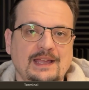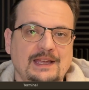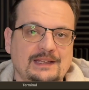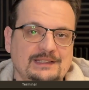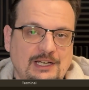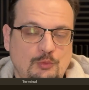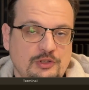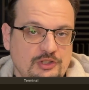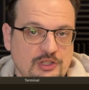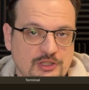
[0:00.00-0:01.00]
Now, what
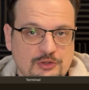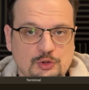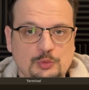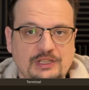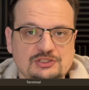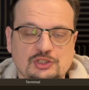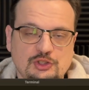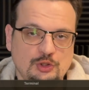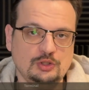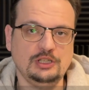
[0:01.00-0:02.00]
you're going to do is
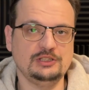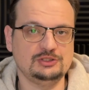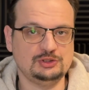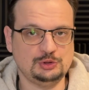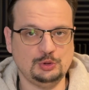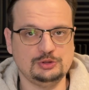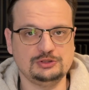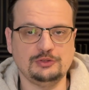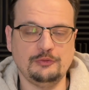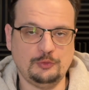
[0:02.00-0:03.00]
you're going to search
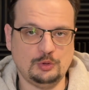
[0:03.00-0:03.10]
for a